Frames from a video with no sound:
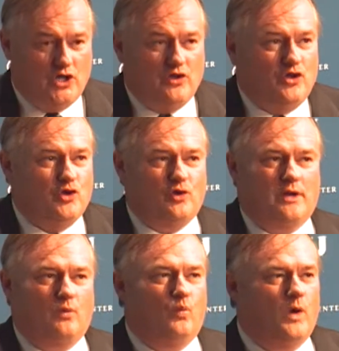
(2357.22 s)
you're at
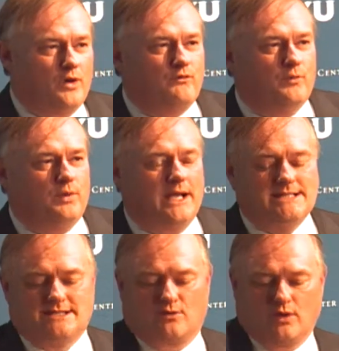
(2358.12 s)
a wonderful
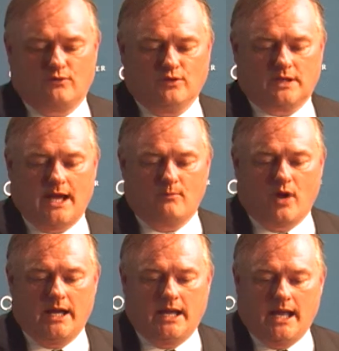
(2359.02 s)
place at a wonderful time
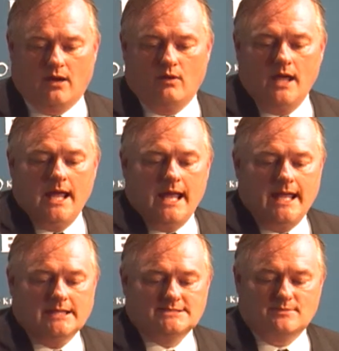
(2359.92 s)
right now,
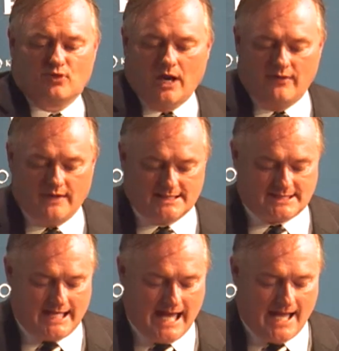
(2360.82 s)
and some great things
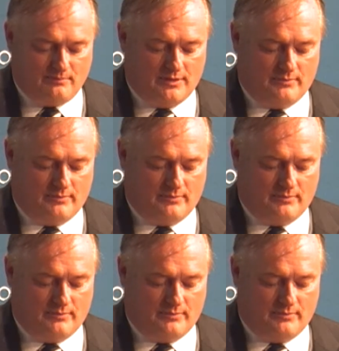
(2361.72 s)
can happen.